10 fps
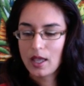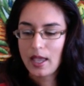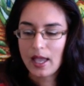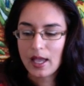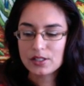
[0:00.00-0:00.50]

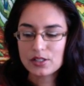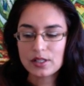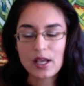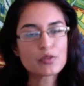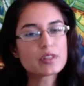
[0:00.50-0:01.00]
And
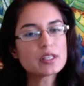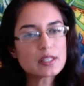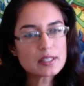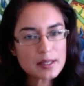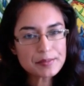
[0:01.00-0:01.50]
now this
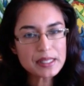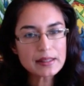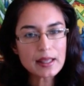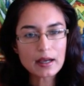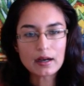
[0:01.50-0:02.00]
is
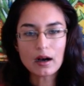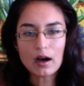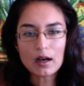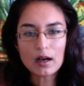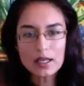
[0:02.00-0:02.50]
something that
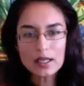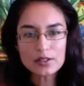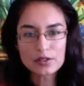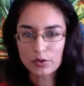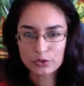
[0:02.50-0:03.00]
I
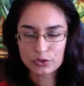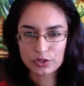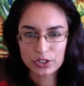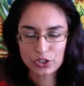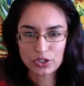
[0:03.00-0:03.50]
don't
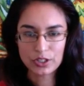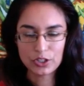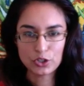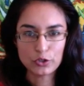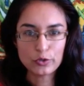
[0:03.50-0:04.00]
traditionally
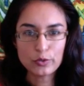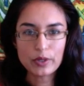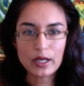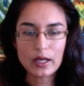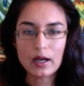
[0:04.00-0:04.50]
do,
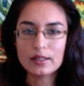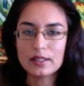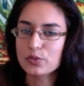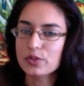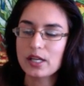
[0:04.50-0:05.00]
but
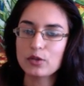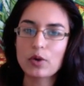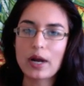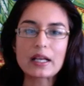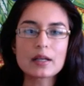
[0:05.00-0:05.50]
this was a
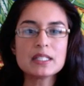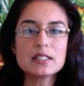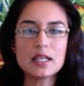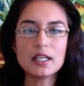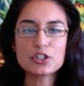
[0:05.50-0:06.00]

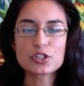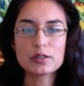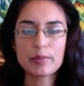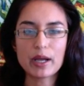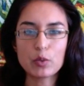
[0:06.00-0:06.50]

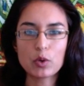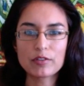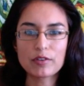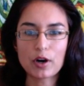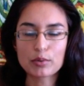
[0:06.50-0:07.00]
recommendation by one
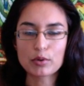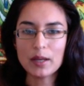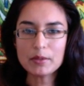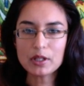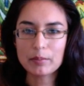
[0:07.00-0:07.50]
of our
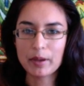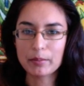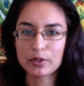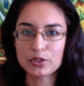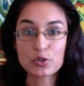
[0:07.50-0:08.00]
Prime Club
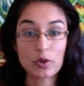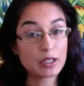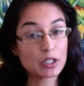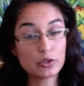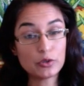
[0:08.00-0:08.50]
members, so I'm
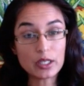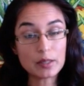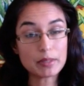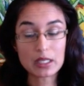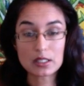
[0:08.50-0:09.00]
including
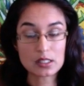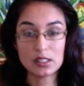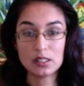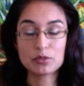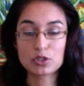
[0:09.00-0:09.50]
it because it
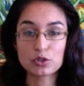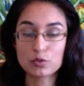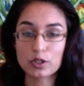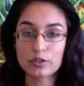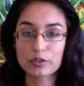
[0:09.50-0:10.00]
seems to
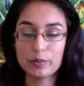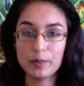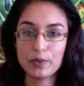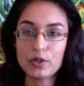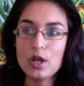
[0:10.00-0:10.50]
work for
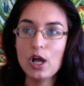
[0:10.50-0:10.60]
people.